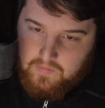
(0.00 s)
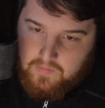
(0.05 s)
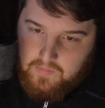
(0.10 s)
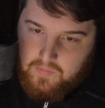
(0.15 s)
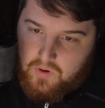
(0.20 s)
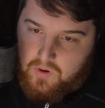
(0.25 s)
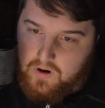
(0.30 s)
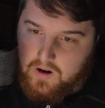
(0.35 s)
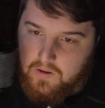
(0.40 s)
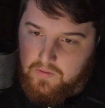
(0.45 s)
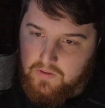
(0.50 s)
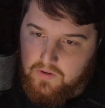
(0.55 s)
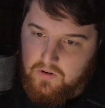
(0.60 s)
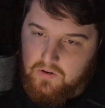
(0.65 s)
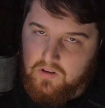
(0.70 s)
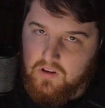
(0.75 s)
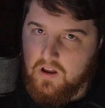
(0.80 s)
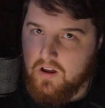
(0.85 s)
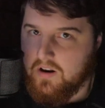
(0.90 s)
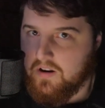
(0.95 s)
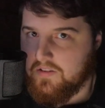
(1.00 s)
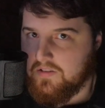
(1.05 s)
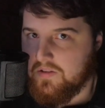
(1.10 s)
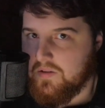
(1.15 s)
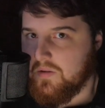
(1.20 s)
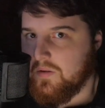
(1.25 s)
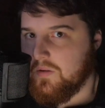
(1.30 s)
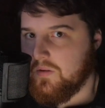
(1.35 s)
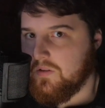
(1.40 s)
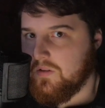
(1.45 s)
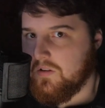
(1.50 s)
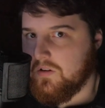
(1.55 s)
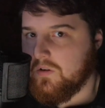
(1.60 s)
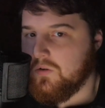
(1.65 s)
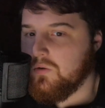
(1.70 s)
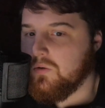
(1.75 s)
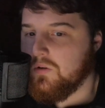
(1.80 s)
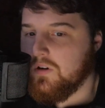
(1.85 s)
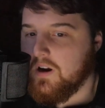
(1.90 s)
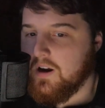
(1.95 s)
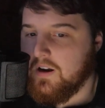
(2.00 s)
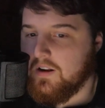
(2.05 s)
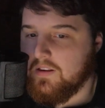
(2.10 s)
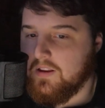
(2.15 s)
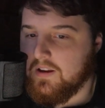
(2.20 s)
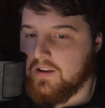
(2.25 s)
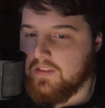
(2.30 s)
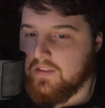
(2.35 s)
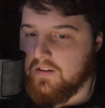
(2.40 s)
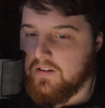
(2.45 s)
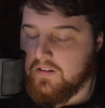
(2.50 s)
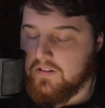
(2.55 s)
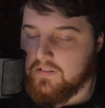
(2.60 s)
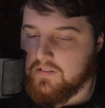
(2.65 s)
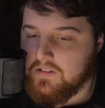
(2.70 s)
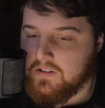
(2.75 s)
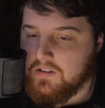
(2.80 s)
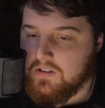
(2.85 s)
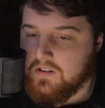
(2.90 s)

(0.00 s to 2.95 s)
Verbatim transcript: put out there a lot as the cool guy, like the